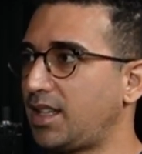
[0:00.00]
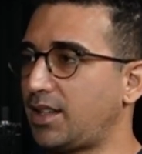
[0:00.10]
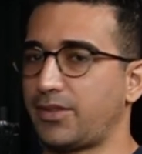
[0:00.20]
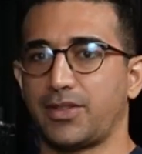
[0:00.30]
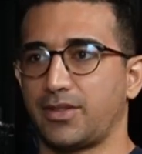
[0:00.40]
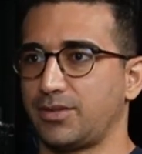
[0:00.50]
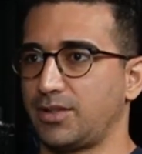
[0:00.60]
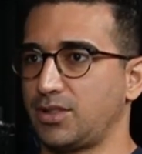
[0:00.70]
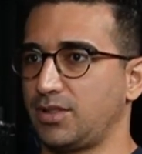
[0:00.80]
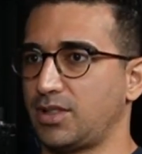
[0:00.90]
if
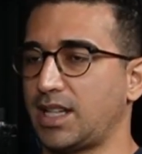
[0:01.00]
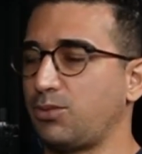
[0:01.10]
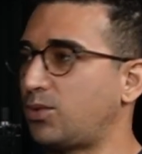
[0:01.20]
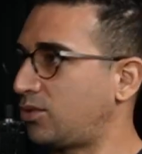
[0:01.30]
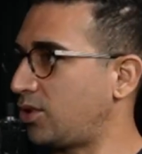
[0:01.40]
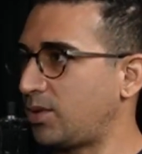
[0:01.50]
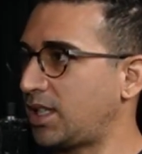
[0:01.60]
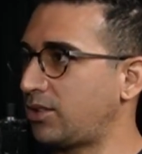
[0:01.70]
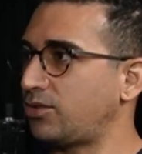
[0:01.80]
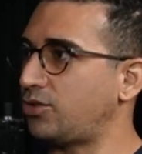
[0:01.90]
I will go
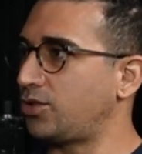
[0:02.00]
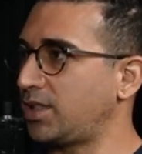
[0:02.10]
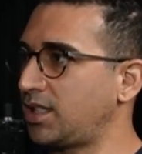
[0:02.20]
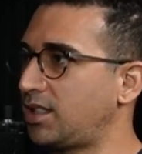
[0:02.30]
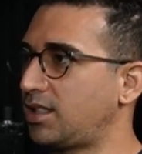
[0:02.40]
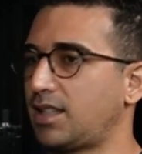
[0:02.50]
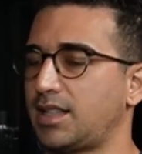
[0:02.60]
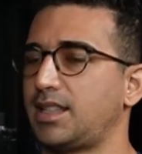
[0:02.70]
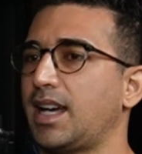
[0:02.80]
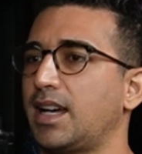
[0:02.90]
out, drink,
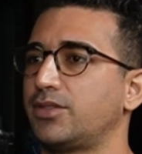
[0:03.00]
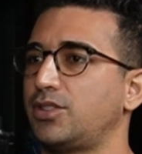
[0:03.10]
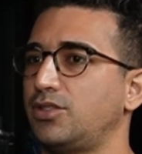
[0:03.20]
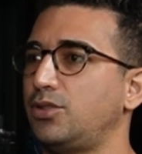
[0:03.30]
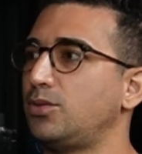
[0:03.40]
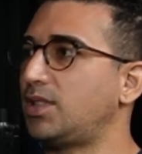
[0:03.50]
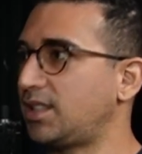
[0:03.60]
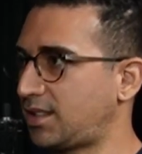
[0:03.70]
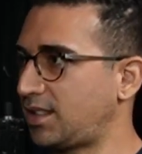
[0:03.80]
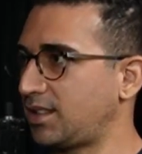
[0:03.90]
and then have to do
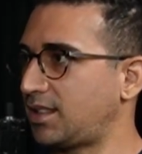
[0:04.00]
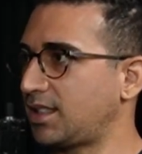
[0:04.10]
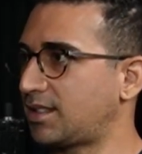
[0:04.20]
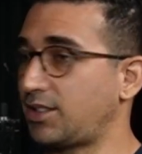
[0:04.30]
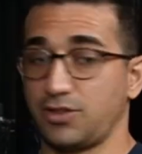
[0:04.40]
this thing the next day.